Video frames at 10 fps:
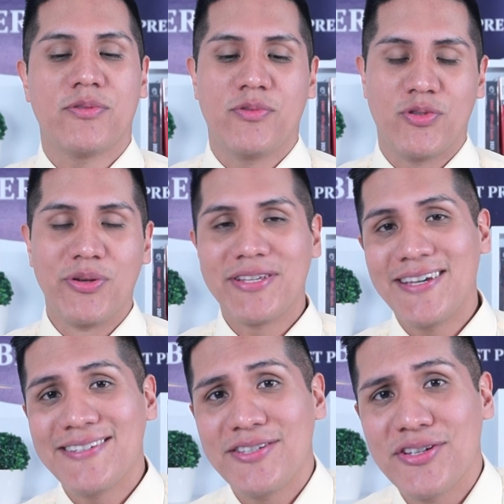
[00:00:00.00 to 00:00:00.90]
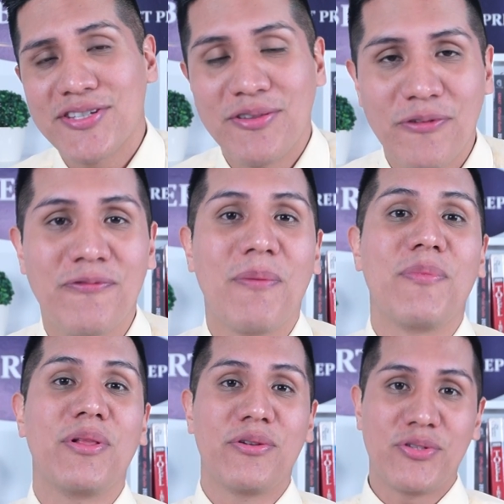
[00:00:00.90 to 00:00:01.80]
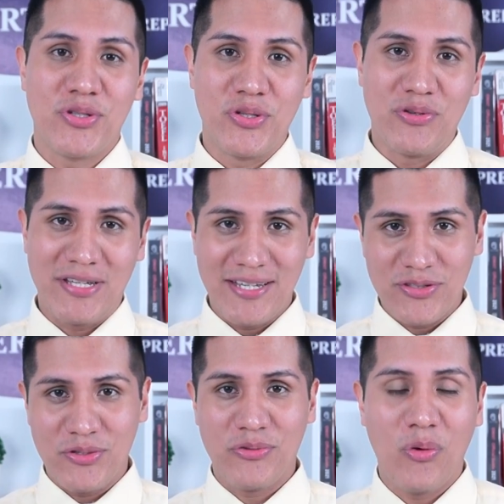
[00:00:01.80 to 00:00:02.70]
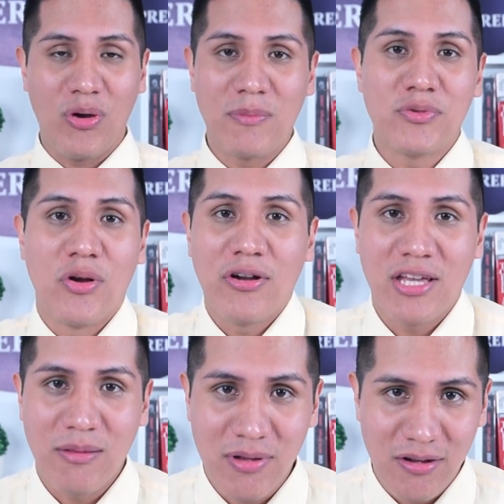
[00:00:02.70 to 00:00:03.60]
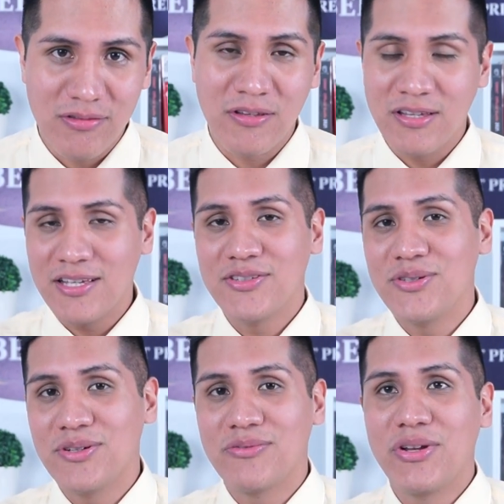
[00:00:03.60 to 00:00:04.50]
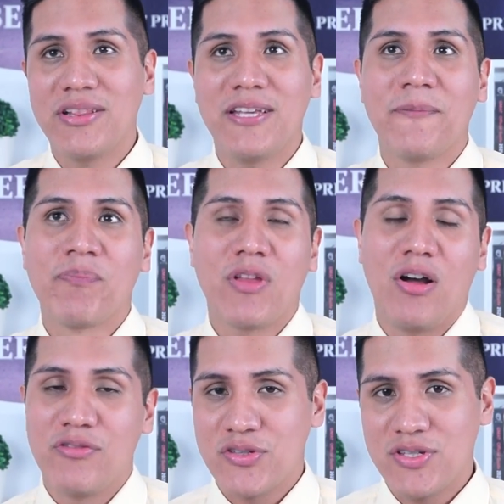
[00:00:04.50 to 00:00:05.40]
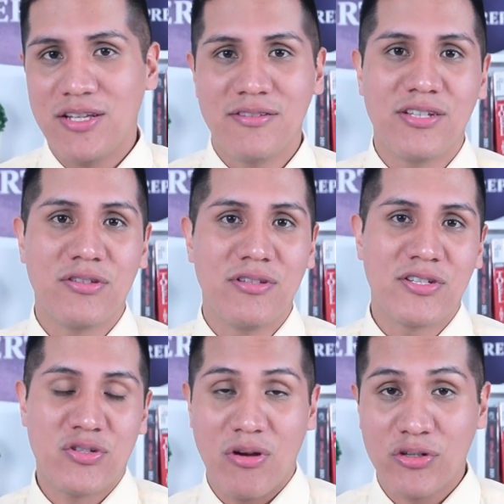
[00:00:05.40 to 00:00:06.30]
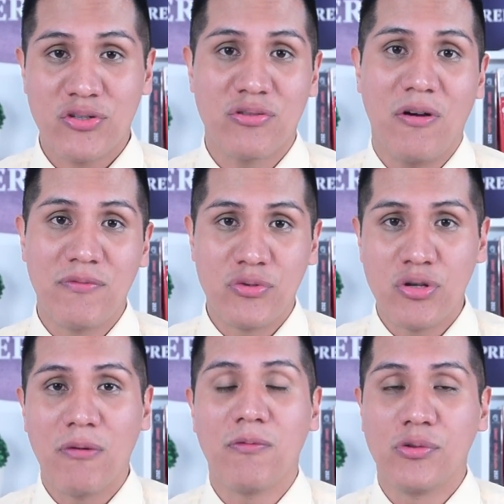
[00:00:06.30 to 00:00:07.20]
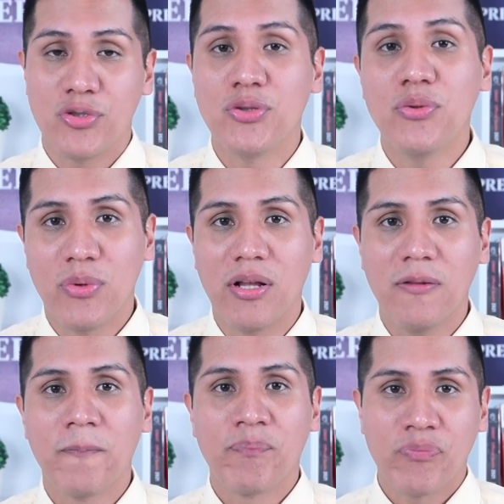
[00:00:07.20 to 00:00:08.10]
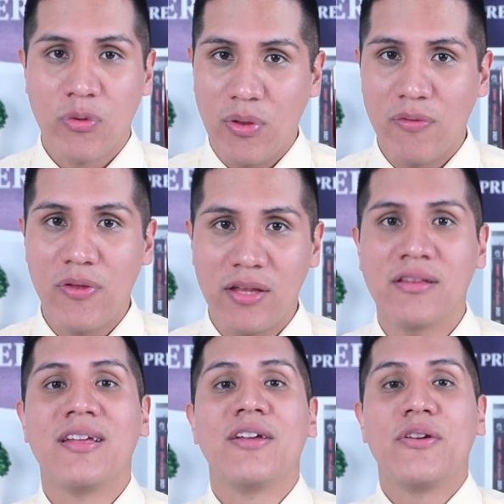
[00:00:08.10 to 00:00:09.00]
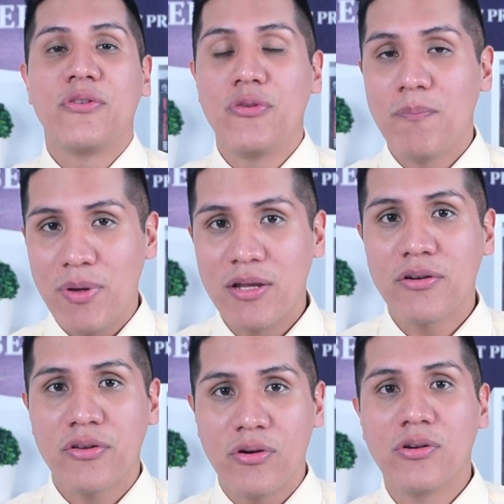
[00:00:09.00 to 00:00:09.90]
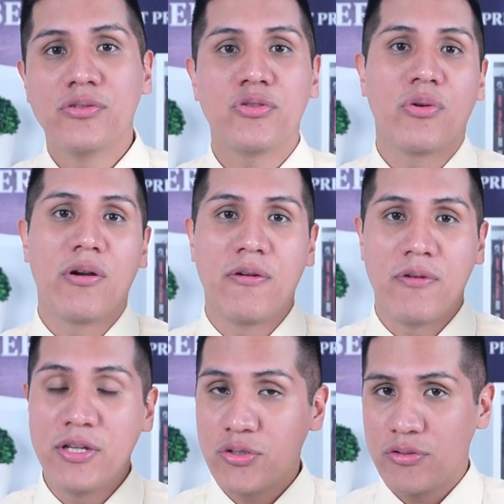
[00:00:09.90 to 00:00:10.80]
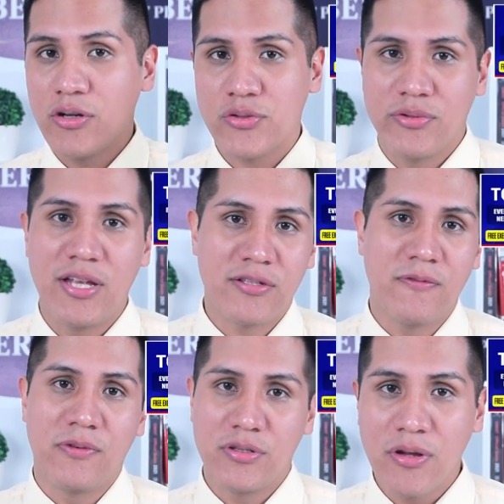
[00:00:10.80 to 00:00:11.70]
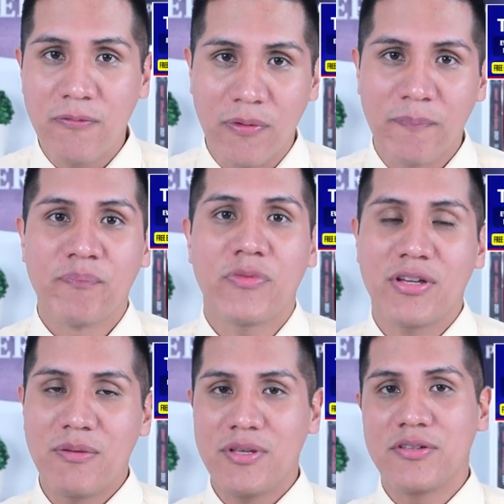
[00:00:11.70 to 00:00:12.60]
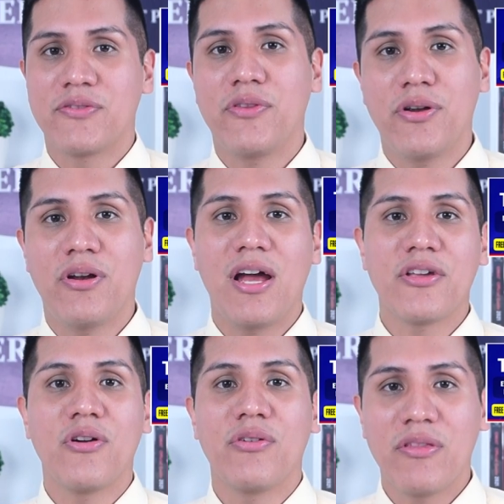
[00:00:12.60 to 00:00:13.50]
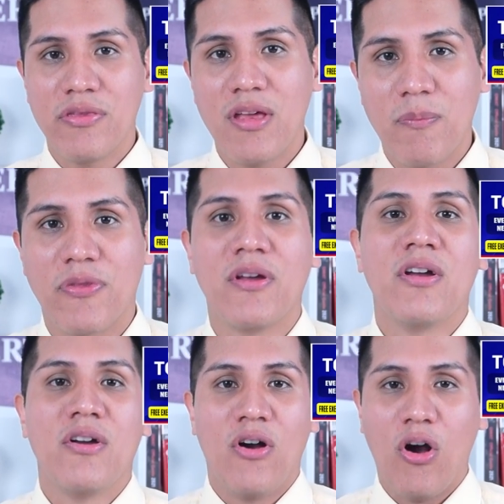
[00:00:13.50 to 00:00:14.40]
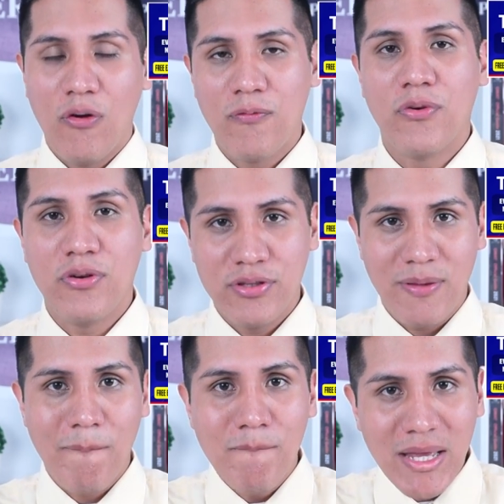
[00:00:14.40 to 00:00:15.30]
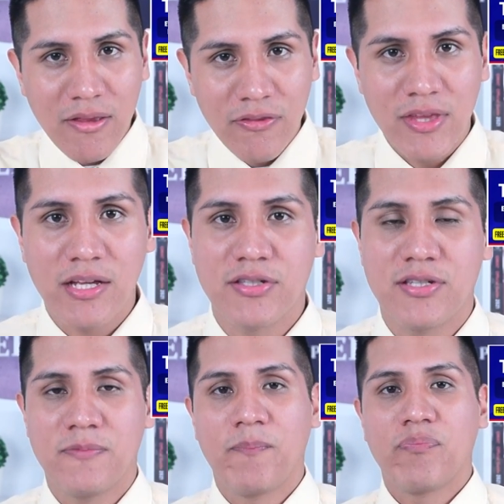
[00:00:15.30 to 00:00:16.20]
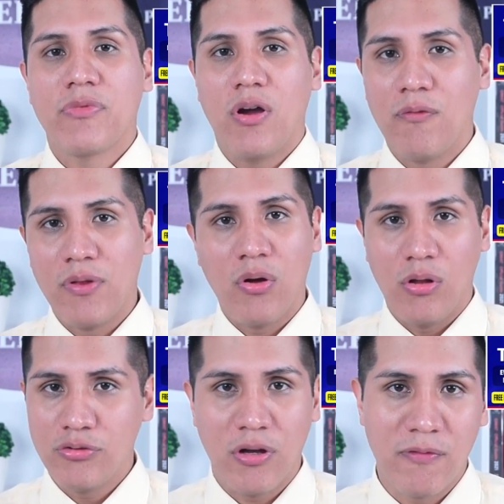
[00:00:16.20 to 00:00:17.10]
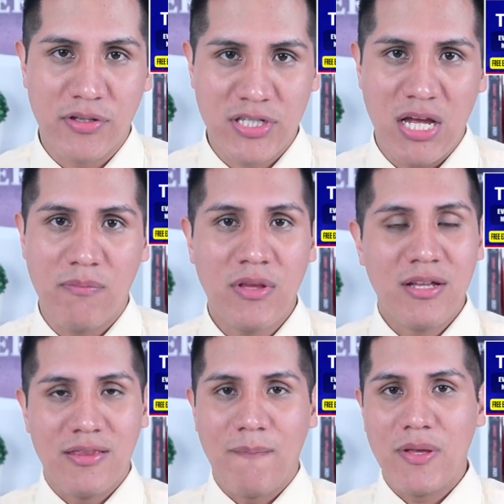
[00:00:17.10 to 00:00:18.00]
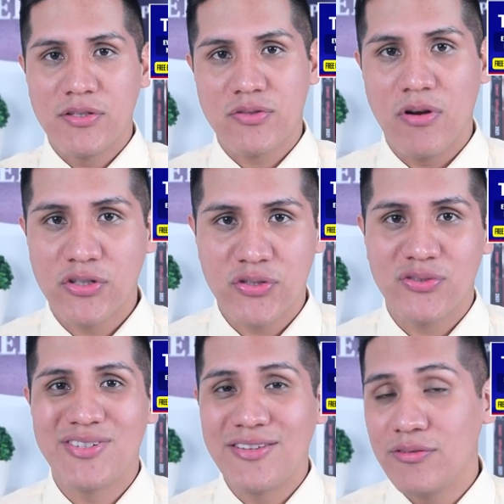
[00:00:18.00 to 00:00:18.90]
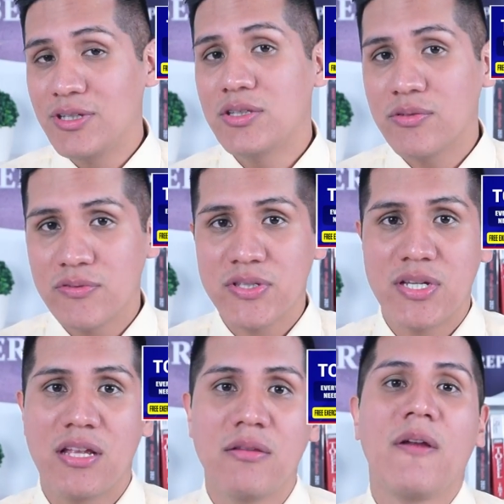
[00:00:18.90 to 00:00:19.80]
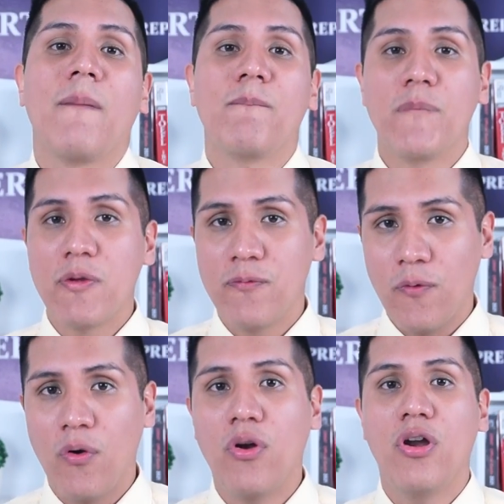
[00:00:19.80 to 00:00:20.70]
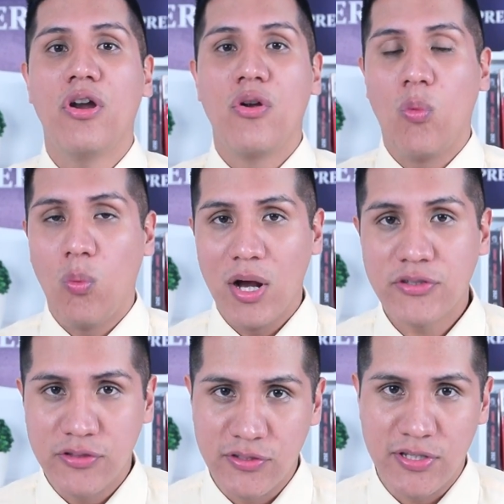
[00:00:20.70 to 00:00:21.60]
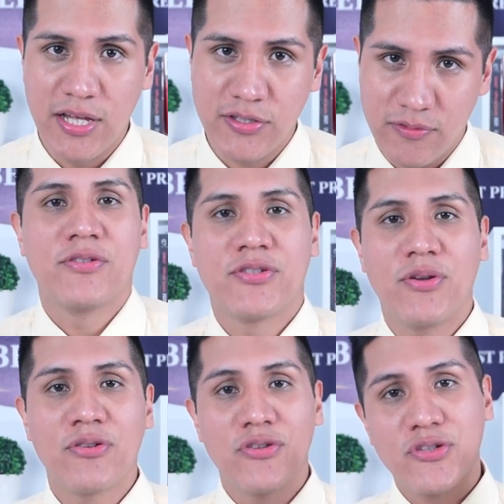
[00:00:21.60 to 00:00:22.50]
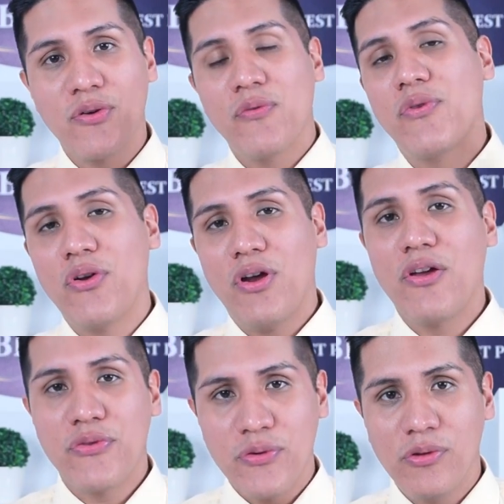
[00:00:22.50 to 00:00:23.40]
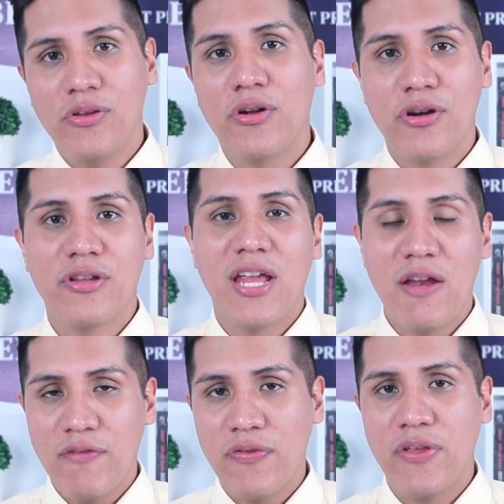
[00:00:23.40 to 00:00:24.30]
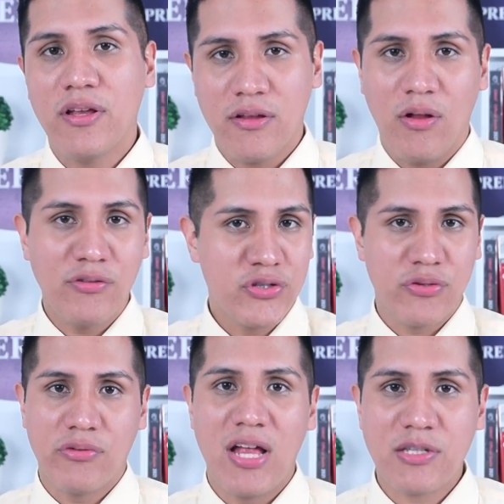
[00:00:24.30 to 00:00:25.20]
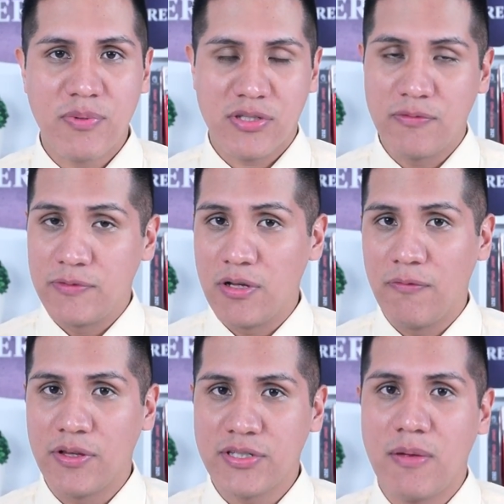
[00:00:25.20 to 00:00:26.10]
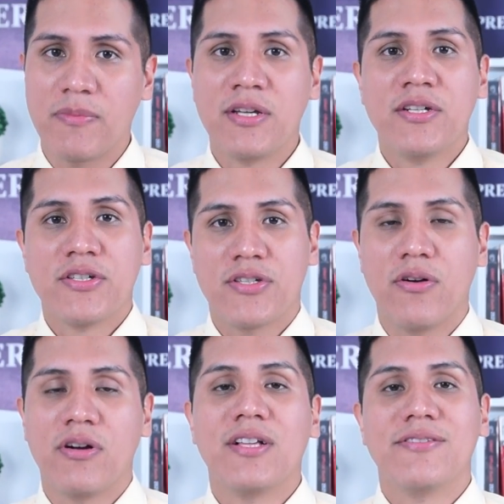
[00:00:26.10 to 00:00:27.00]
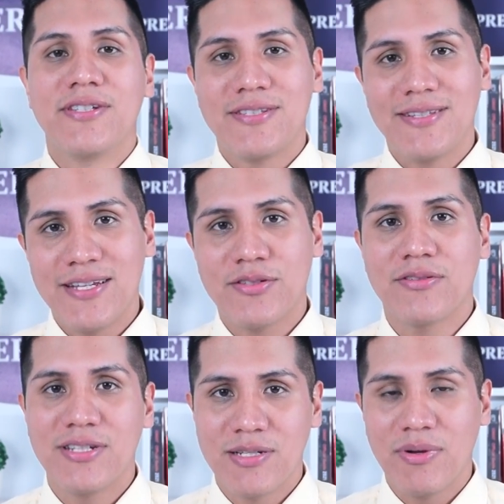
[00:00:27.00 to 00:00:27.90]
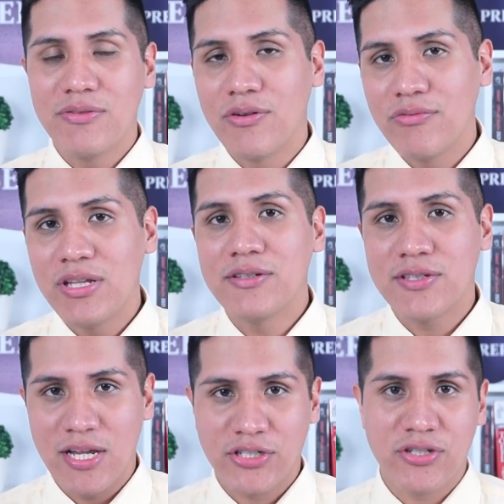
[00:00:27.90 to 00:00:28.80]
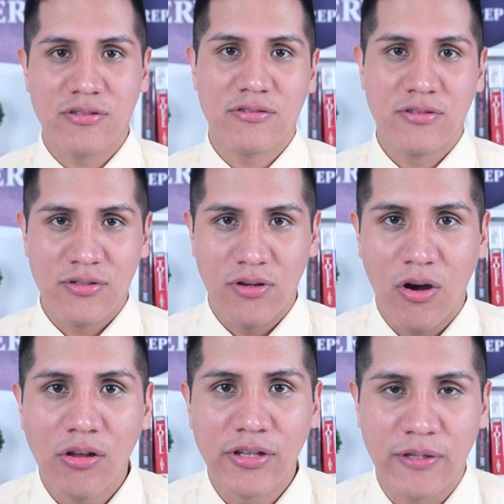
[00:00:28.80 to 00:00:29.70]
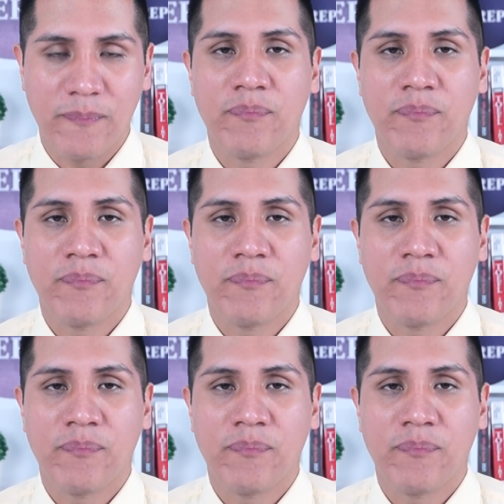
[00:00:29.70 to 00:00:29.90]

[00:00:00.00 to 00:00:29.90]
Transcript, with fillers: So in case it doesn't look familiar to you, in case you don't know what I'm talking about, in case you don't really understand the, the structure of the TOEFL too well, well then you better go to our introductory lesson for the TOEFL okay because there I go in depth over the main things of the whole TOEFL exam the main structures that you need to understand before watching this lesson so just go there and you'll learn everything all the general aspects of the TOEFL exam so this lesson is about the reading section only